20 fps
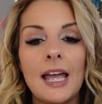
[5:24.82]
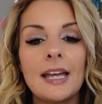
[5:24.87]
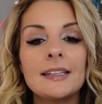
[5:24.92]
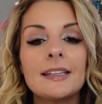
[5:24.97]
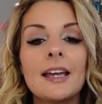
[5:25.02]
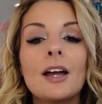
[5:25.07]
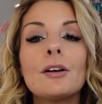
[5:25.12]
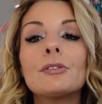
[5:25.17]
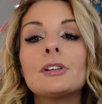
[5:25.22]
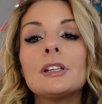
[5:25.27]

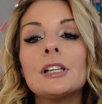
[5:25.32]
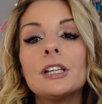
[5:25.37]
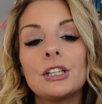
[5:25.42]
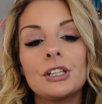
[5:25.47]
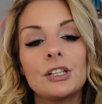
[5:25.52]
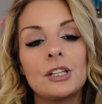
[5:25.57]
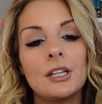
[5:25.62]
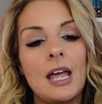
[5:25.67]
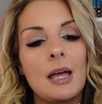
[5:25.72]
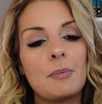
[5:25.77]
and get really
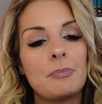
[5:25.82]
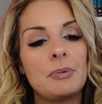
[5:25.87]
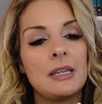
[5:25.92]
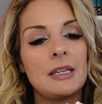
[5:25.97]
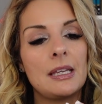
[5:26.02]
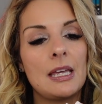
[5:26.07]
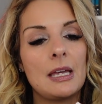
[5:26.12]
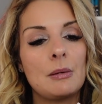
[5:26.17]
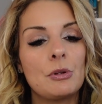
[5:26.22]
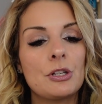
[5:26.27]
good at
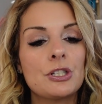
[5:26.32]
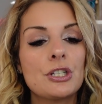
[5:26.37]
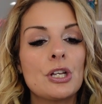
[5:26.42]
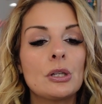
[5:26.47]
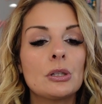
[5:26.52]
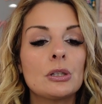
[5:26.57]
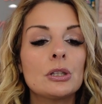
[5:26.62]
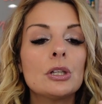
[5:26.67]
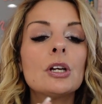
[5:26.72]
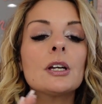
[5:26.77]
being able
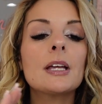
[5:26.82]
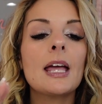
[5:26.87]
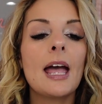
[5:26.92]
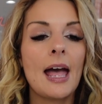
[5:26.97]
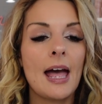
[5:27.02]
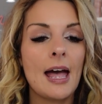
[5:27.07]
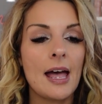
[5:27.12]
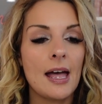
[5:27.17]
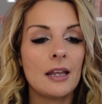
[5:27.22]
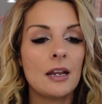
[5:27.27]
to look
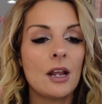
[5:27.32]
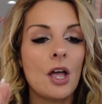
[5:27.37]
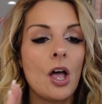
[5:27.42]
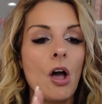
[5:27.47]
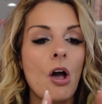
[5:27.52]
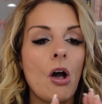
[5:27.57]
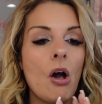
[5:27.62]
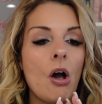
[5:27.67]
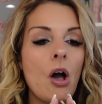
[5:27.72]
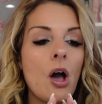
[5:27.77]
at
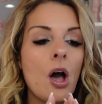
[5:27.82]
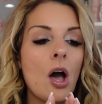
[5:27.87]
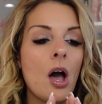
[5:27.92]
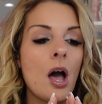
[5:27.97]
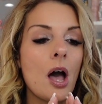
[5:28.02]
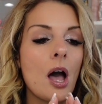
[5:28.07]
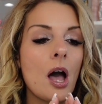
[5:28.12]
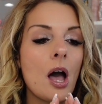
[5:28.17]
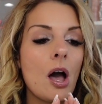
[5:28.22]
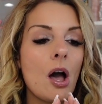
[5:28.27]

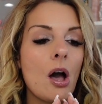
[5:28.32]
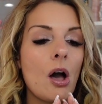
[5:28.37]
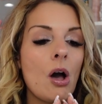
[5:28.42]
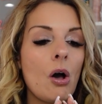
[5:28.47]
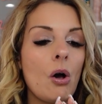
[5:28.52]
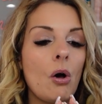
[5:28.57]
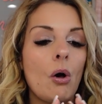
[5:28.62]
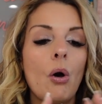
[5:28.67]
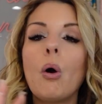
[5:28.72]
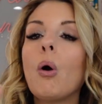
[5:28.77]

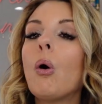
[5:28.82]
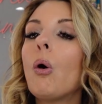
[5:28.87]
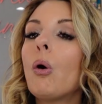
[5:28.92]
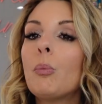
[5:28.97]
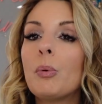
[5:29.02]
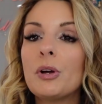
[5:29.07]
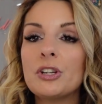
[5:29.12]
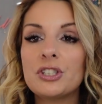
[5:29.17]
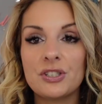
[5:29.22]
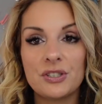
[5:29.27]
a
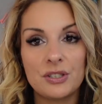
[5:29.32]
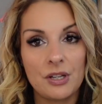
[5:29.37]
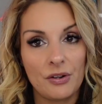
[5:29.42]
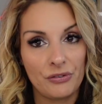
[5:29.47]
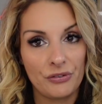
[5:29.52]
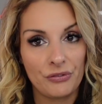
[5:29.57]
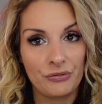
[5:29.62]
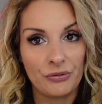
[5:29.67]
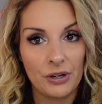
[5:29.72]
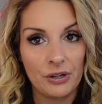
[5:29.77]
whole bunch of
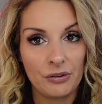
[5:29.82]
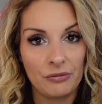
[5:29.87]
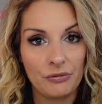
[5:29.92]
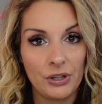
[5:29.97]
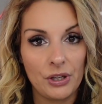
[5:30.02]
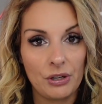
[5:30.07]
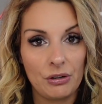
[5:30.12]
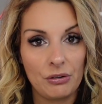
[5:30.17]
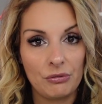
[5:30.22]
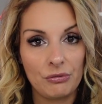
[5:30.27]
stuff in front of
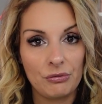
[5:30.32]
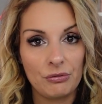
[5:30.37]
you